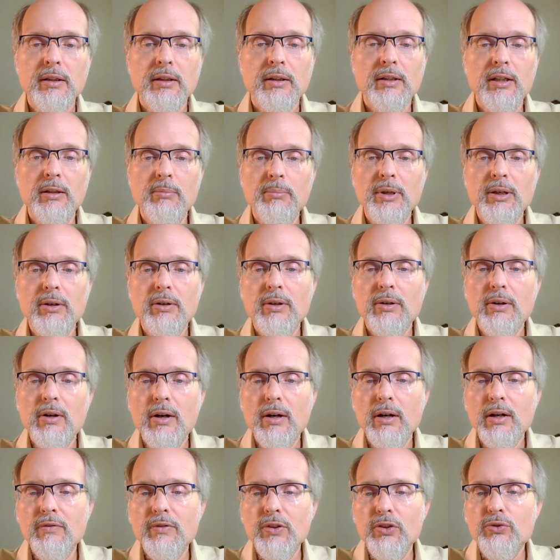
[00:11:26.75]
The embittered
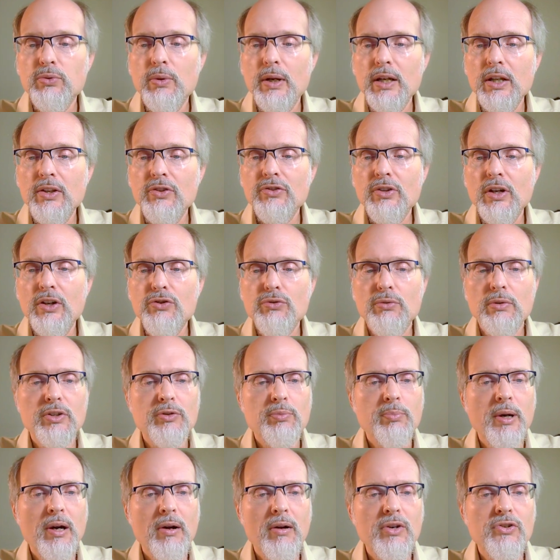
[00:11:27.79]
art of the 20th century is
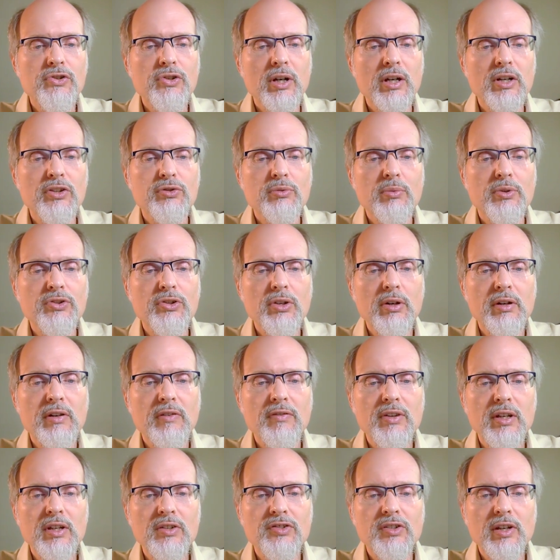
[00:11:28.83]
perishing as a result
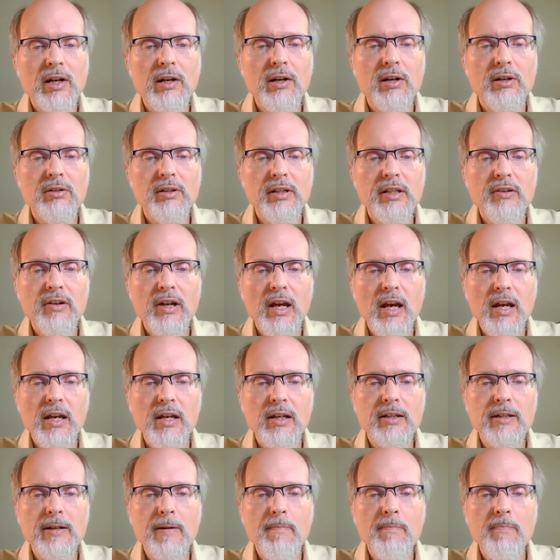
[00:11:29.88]
of this ugly
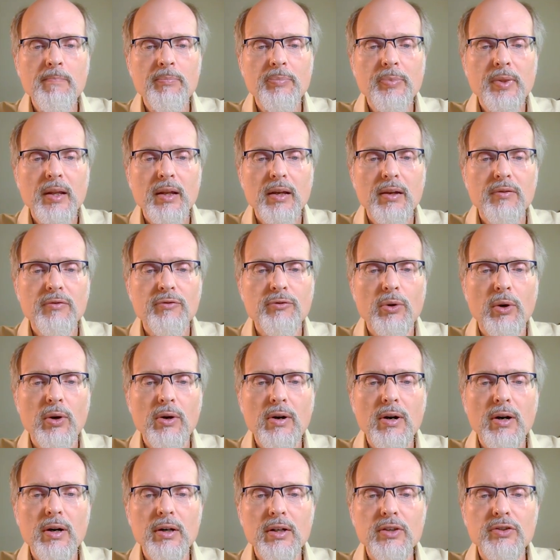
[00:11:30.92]
hate, for
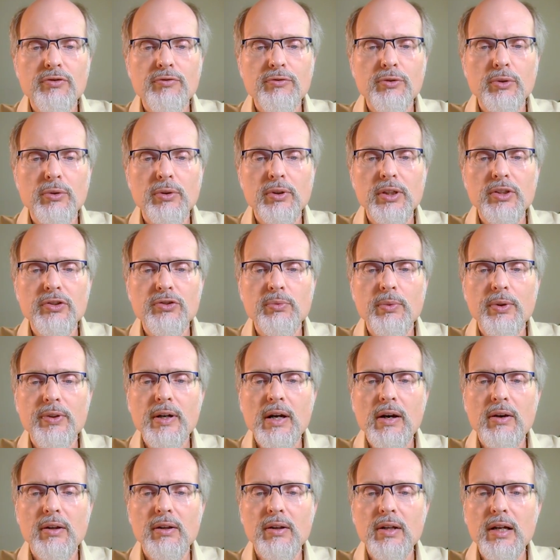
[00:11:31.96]
art is fruitless
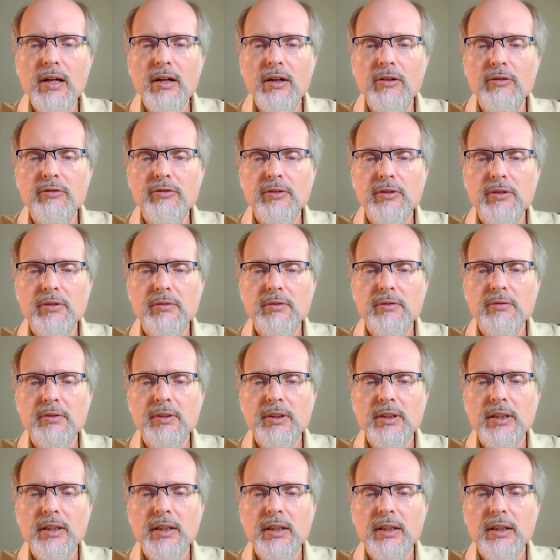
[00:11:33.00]
without love.
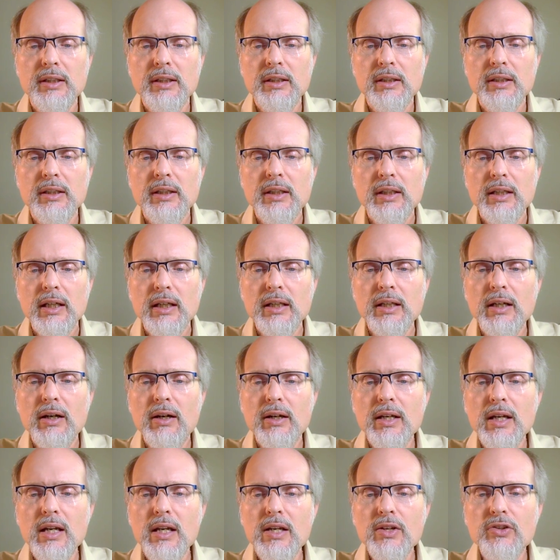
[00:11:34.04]
In the
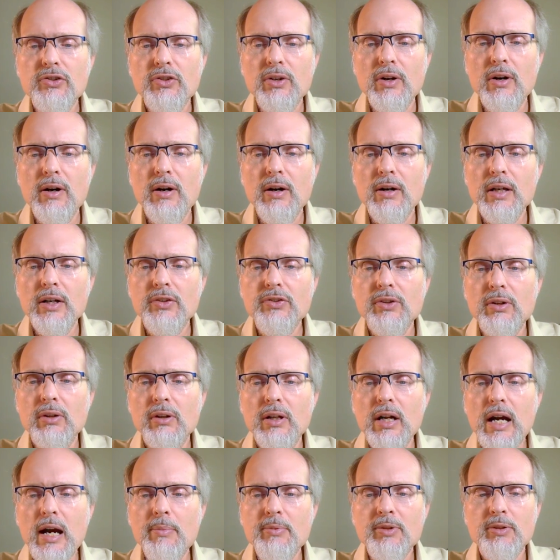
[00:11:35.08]
East, art has
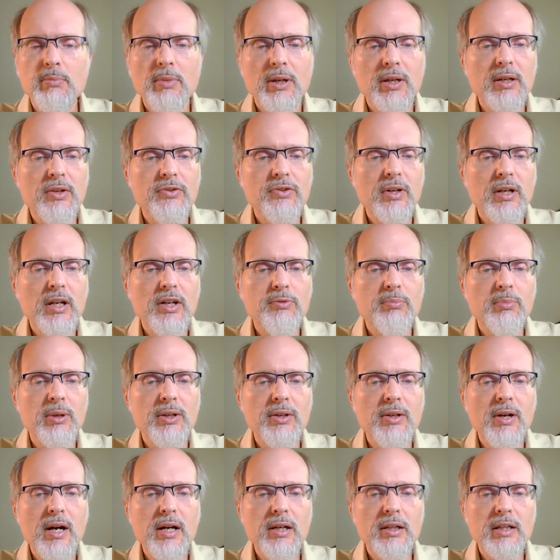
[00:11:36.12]
collapsed because it has been
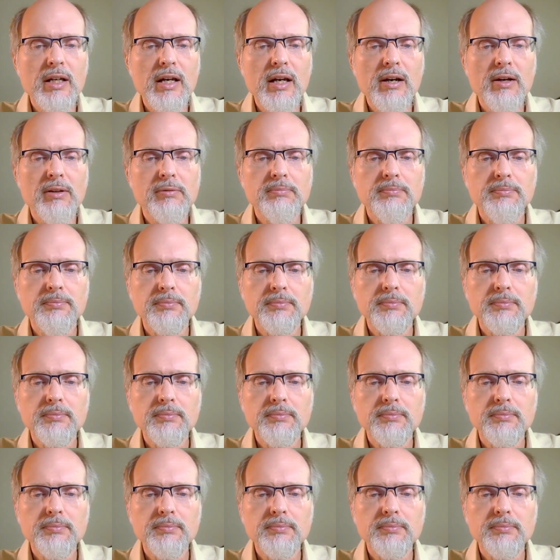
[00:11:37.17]
knocked down